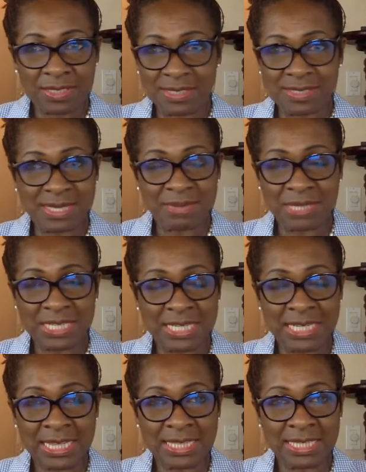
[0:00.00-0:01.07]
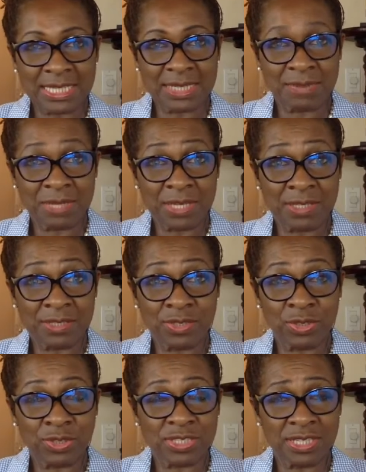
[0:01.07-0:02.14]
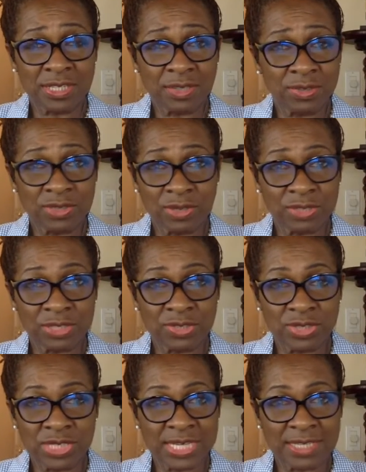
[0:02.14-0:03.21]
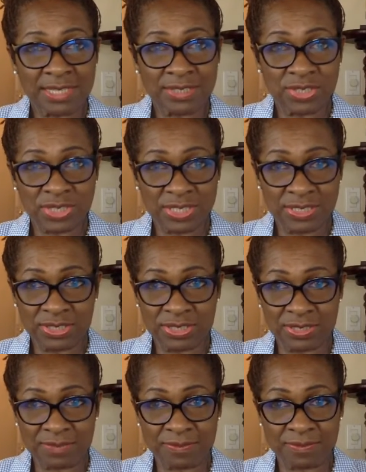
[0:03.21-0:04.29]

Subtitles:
does not mean anything because your cells don't understand legislation.